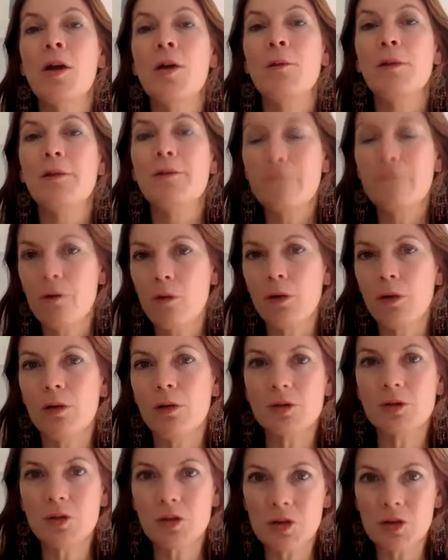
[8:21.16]
before
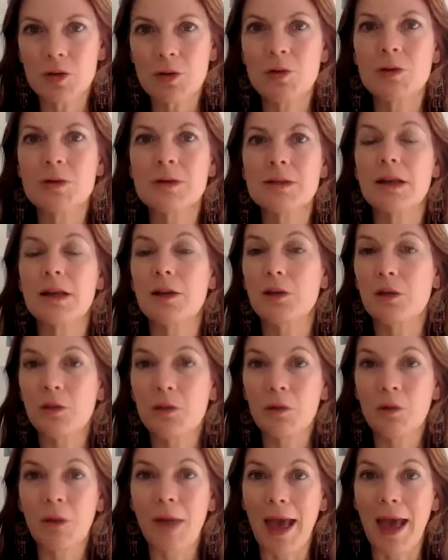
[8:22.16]
you choose a
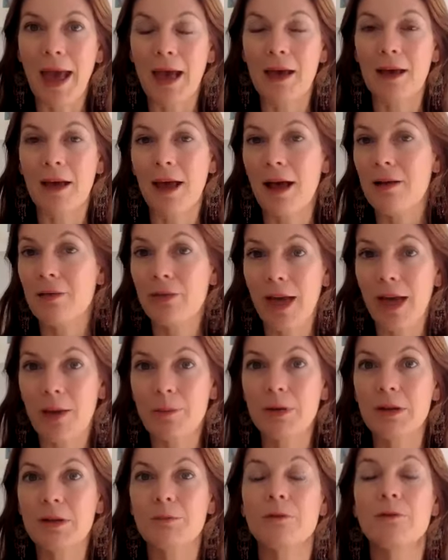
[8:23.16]
new ha- health
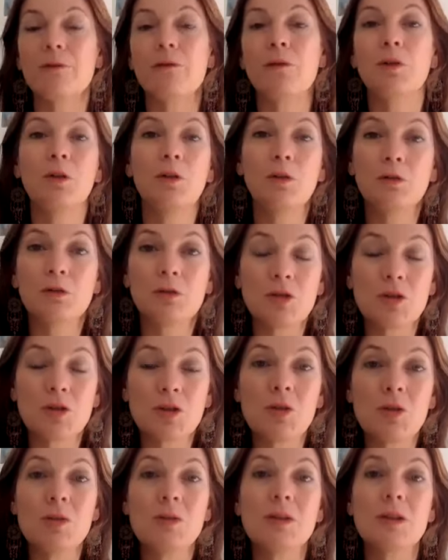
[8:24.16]
habit, before you
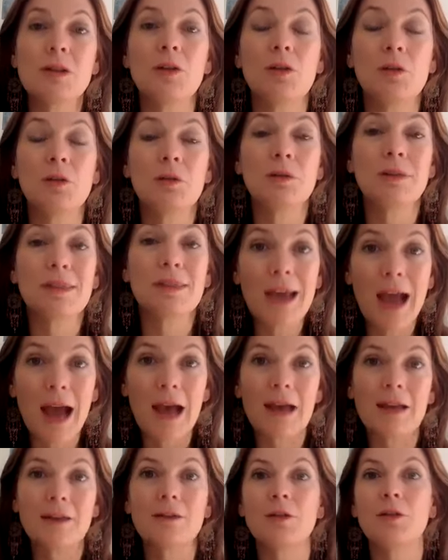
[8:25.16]
choose a new
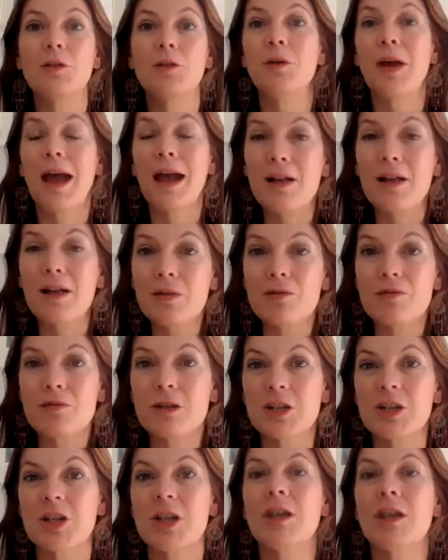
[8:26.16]
diet, a new health
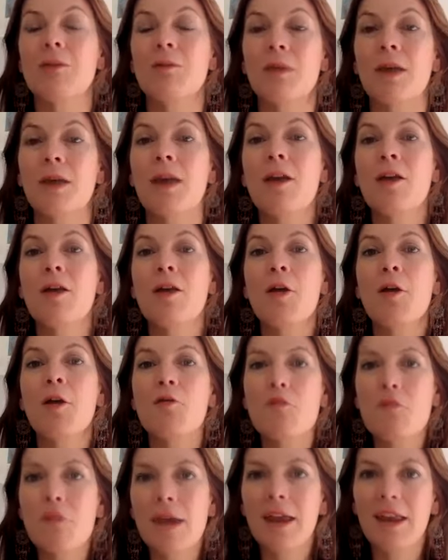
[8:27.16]
regime,
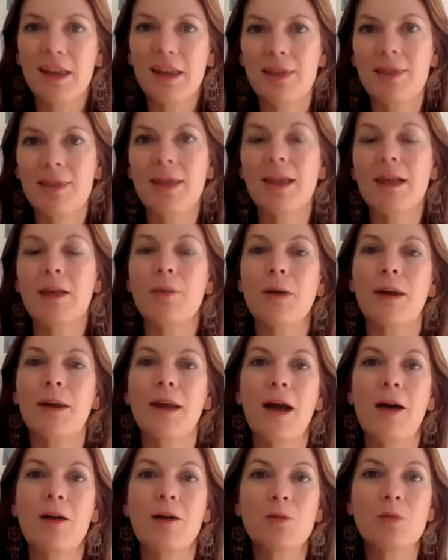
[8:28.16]
really think about
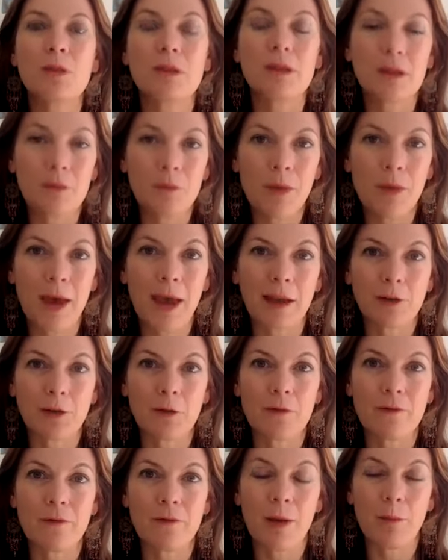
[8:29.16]
how it will impact
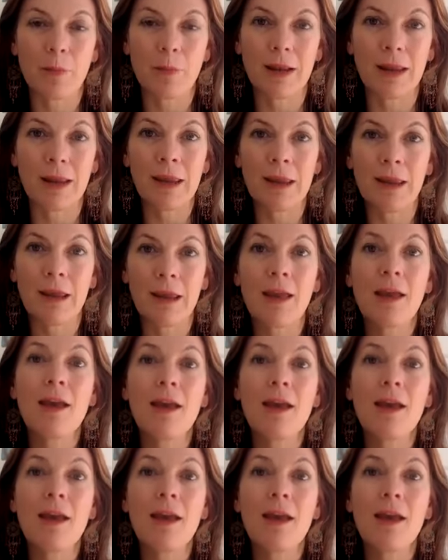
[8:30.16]
your family